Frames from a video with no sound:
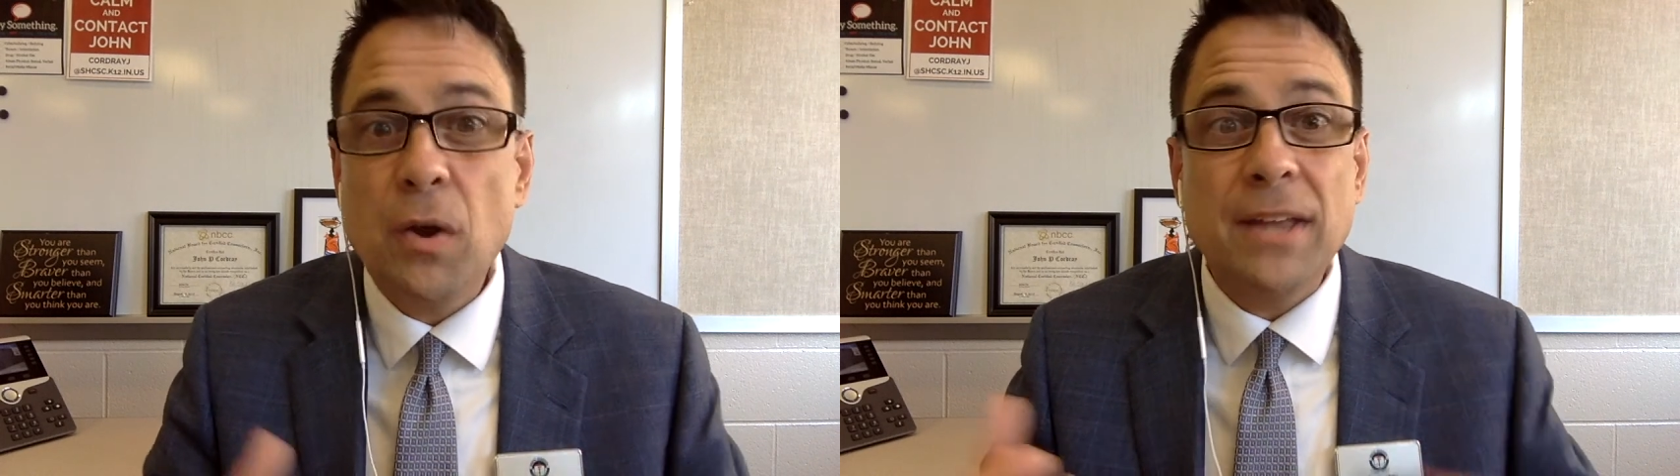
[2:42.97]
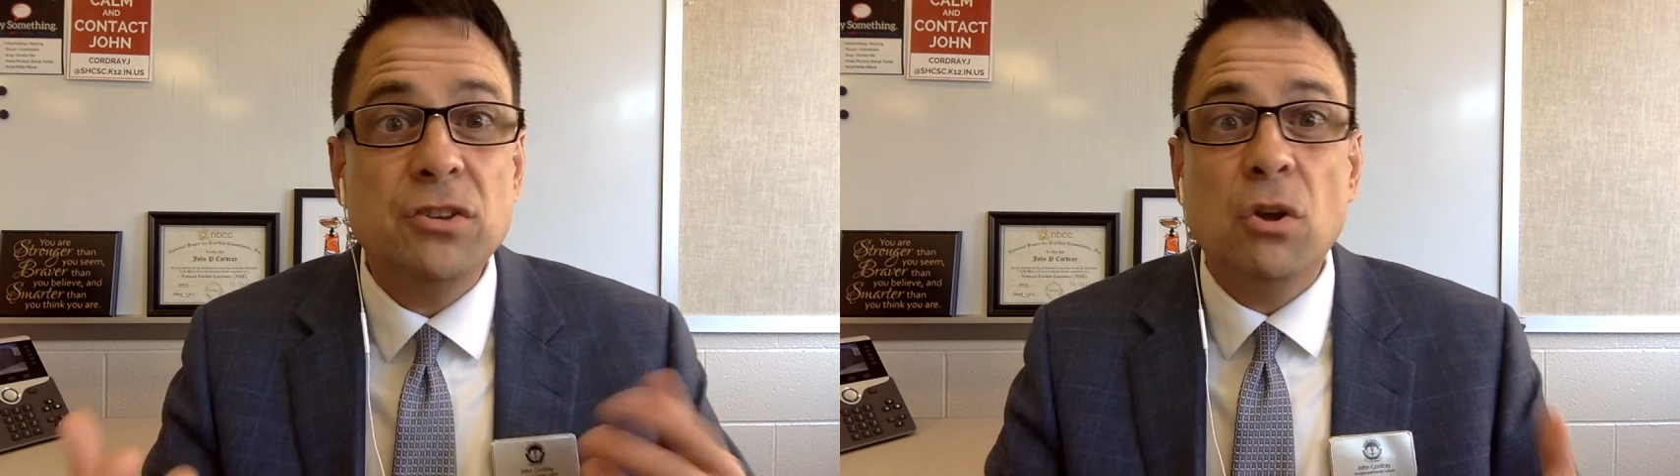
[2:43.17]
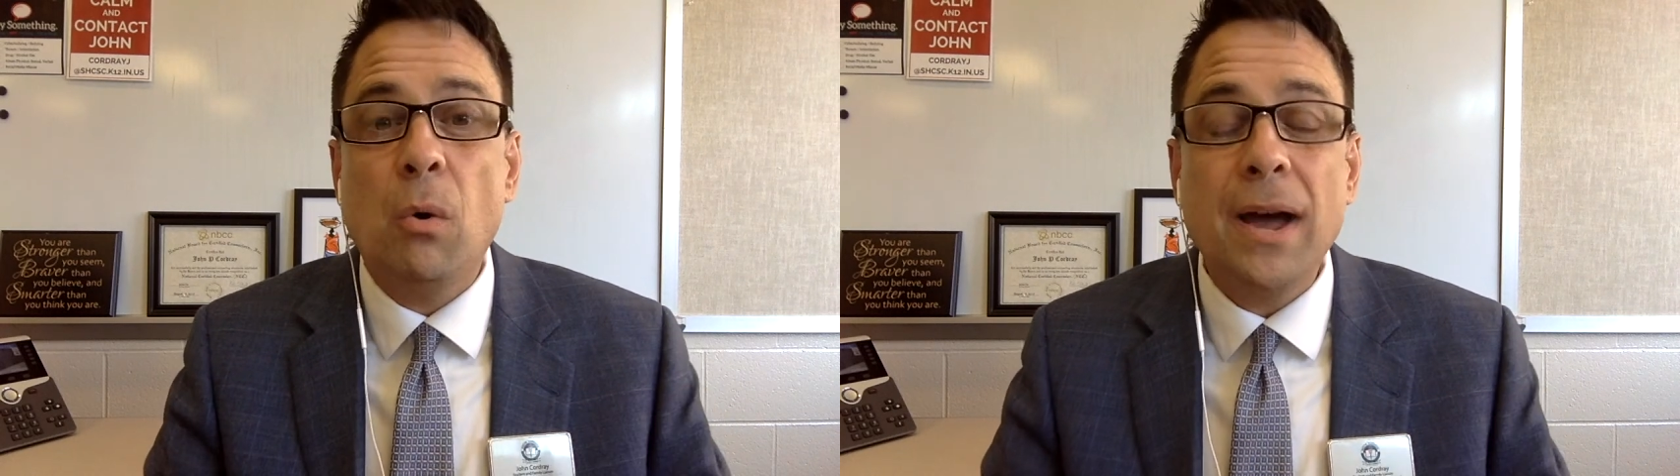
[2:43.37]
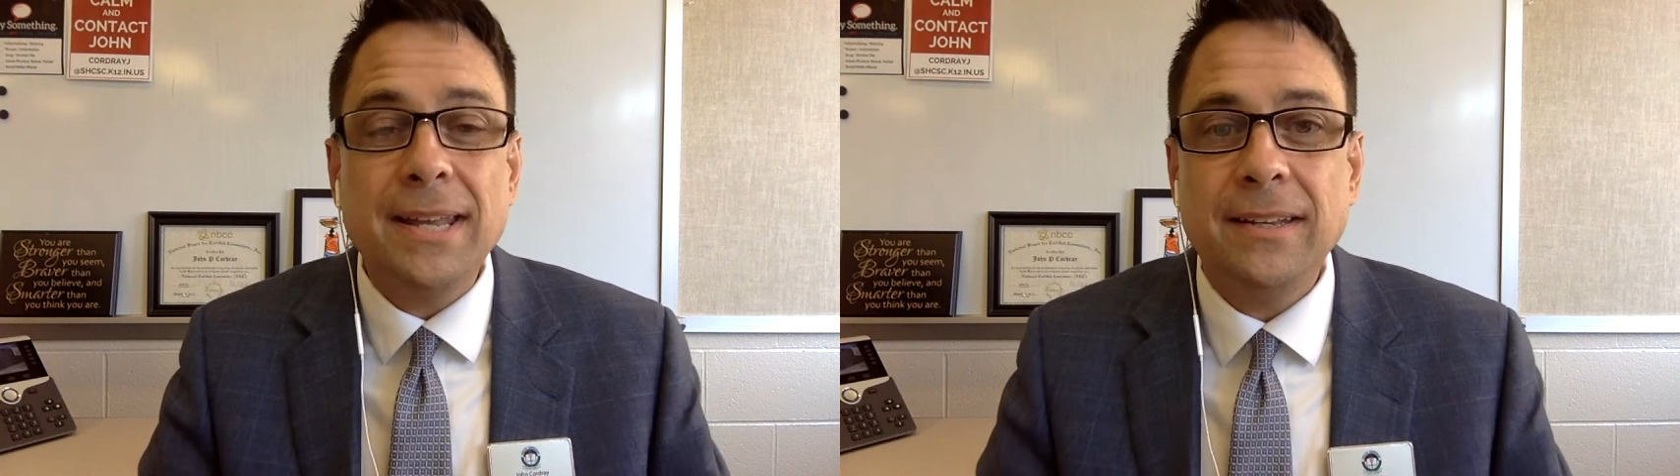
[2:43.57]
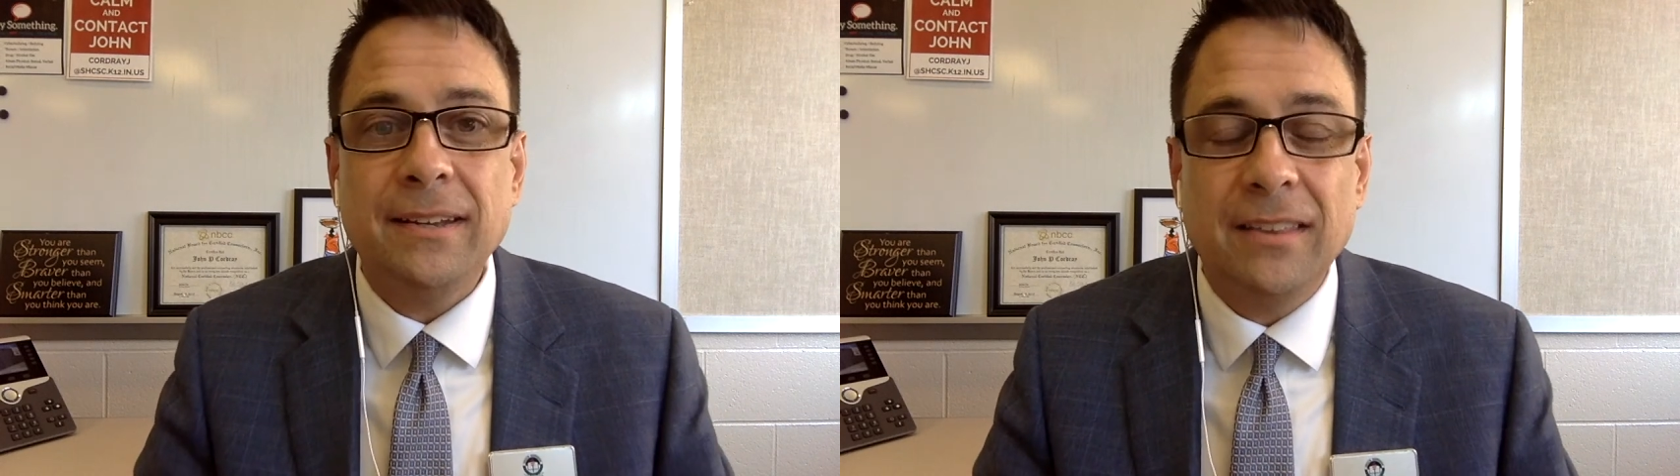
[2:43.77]
had no
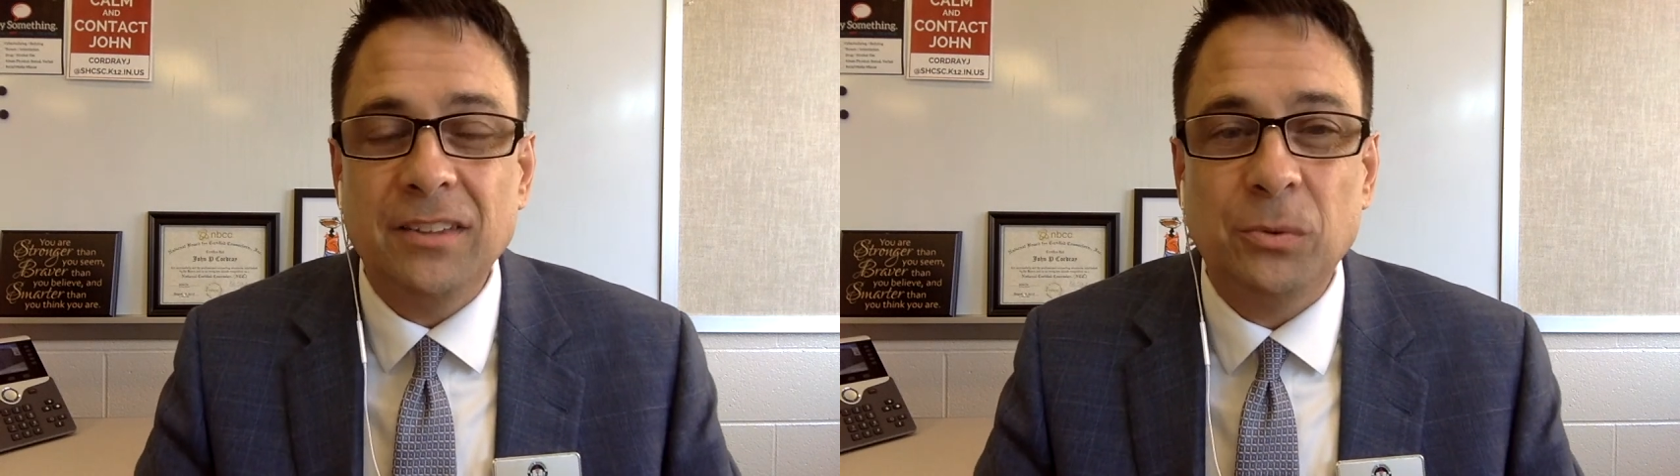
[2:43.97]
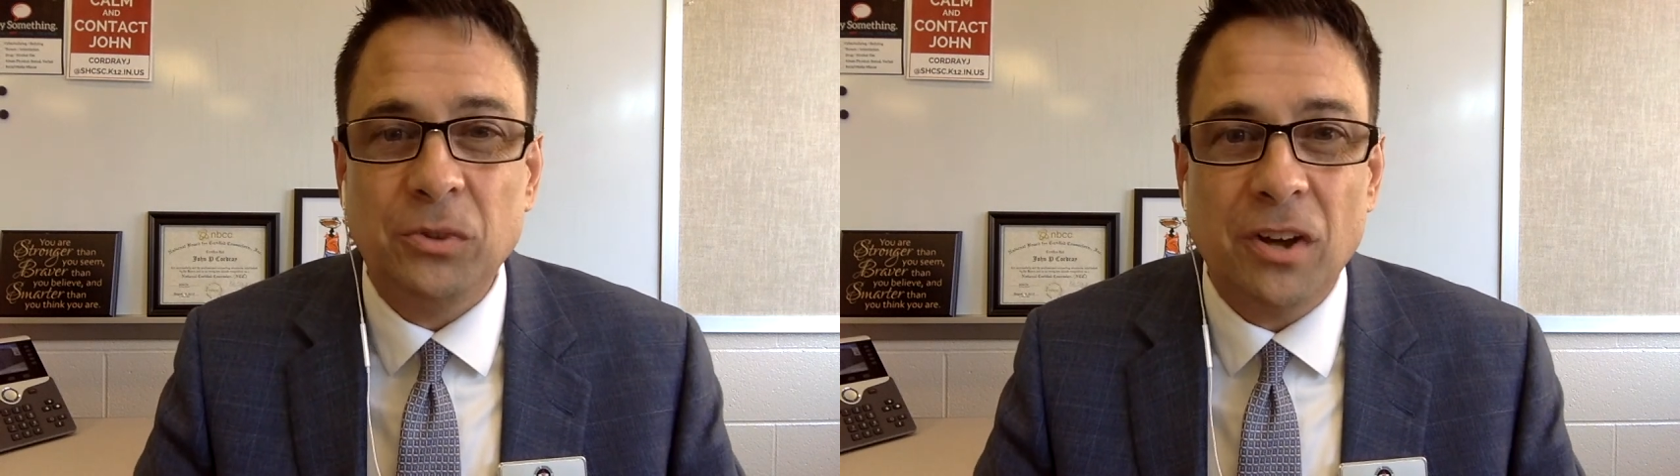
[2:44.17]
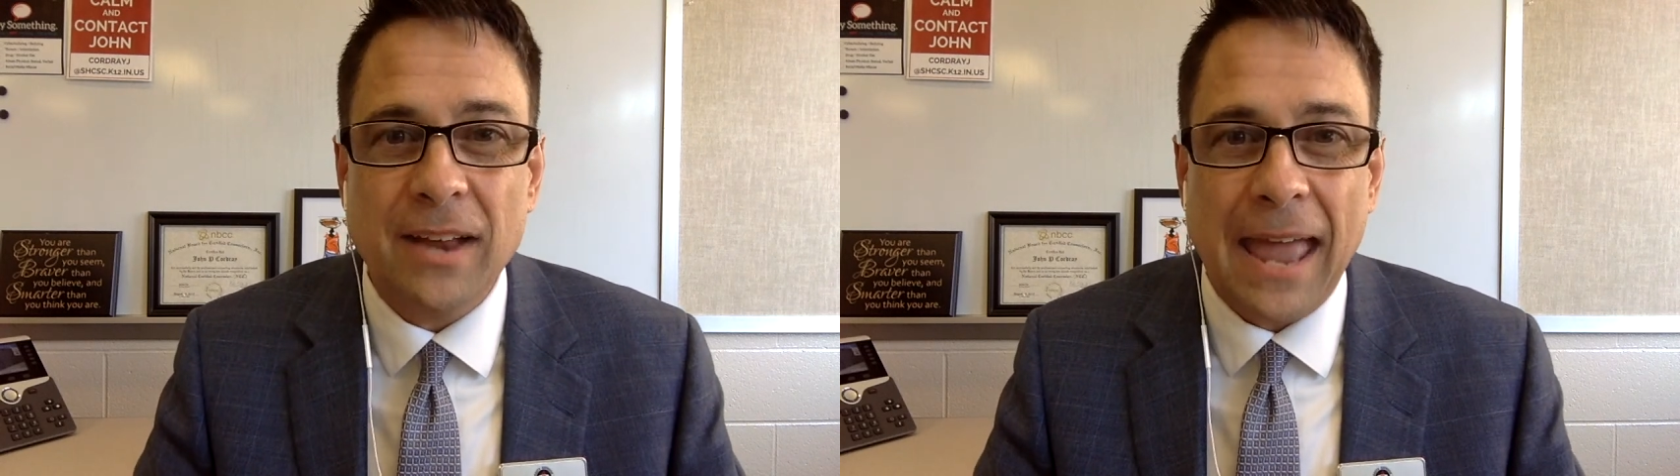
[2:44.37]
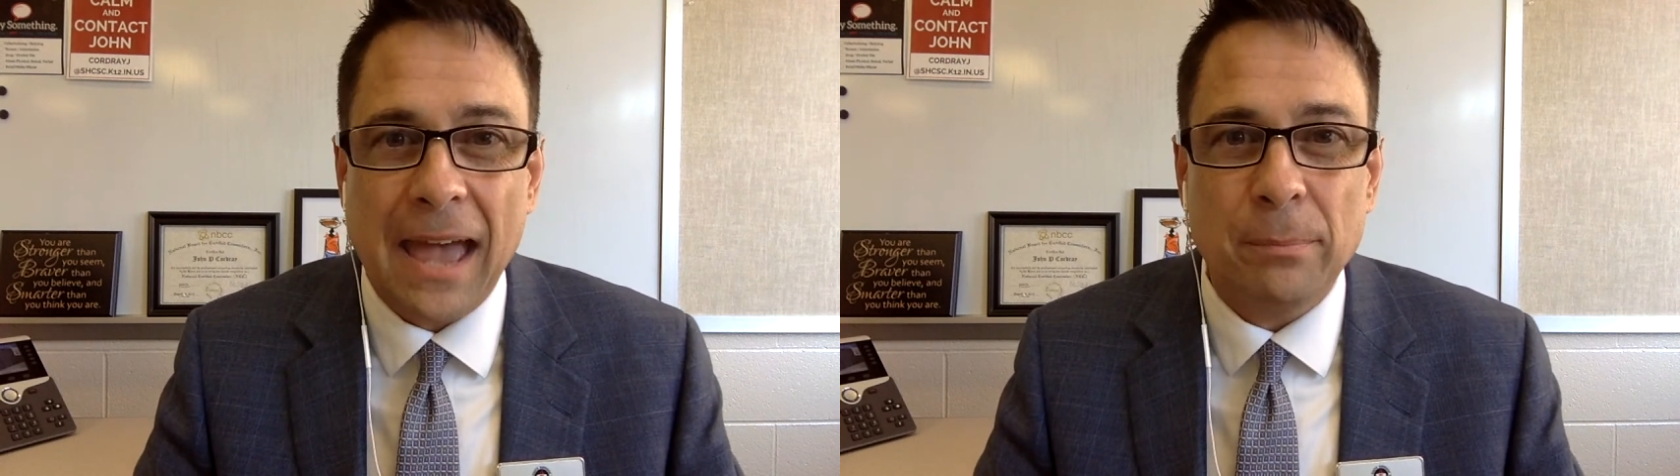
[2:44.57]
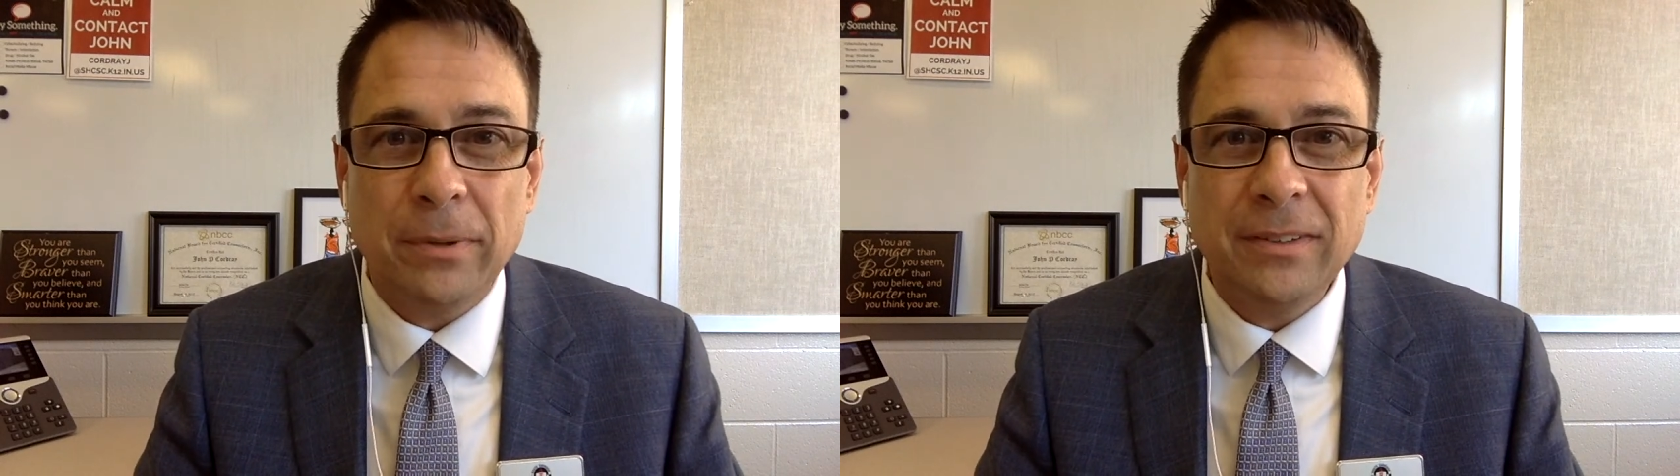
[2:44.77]
idea this was going to
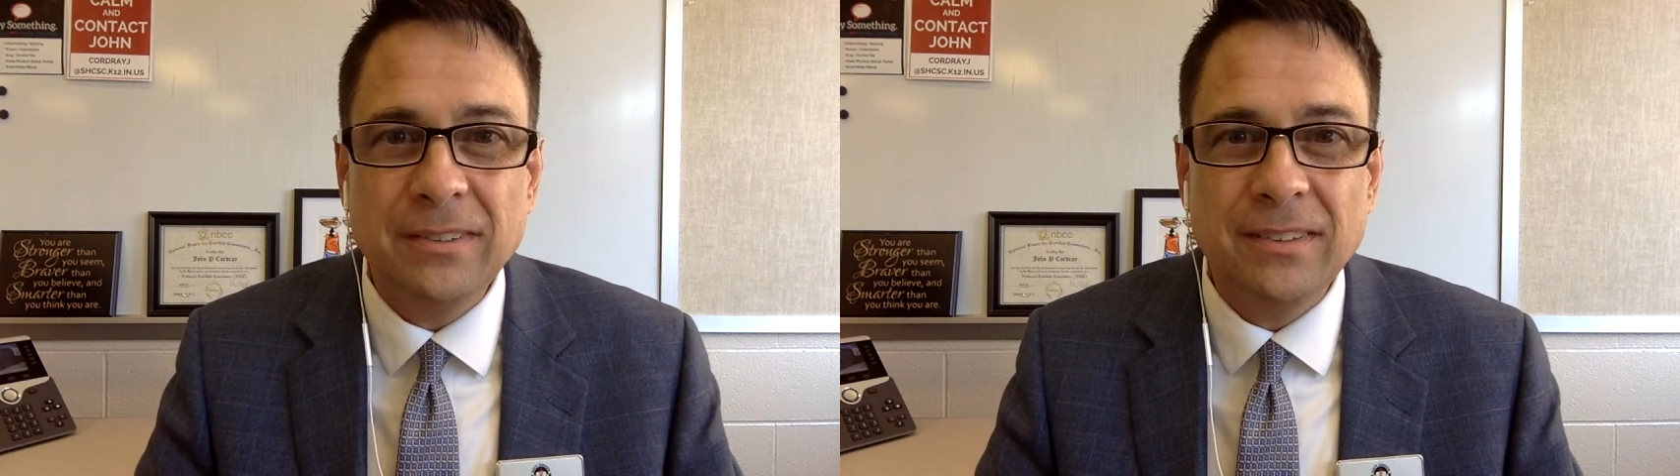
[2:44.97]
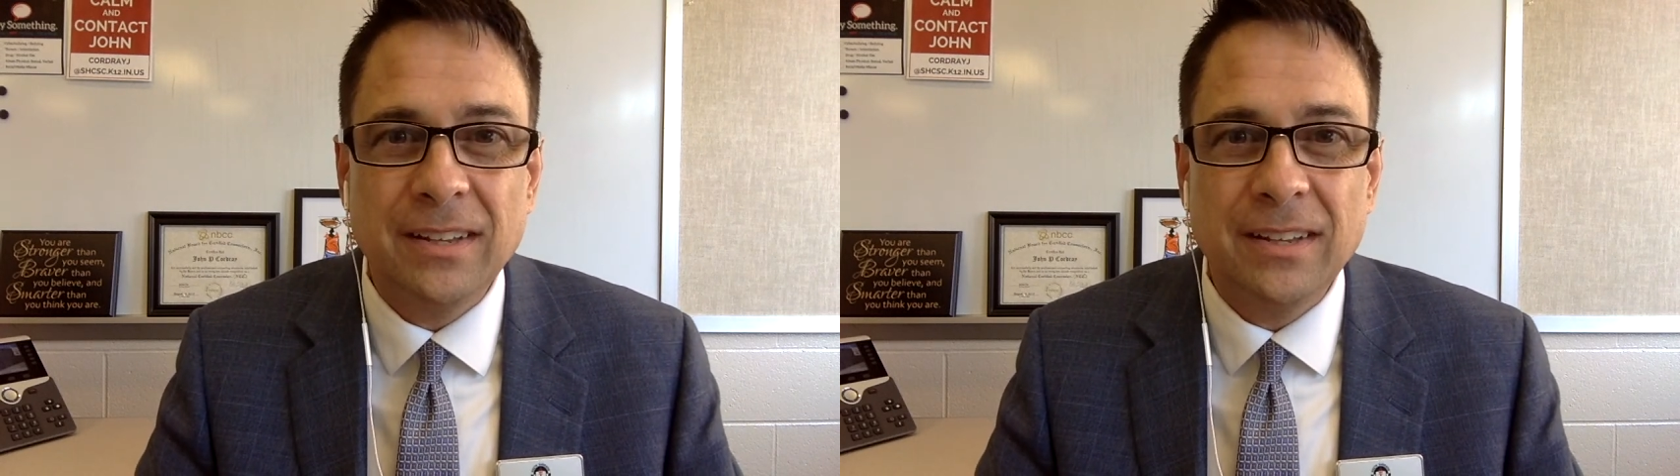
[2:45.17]
happen.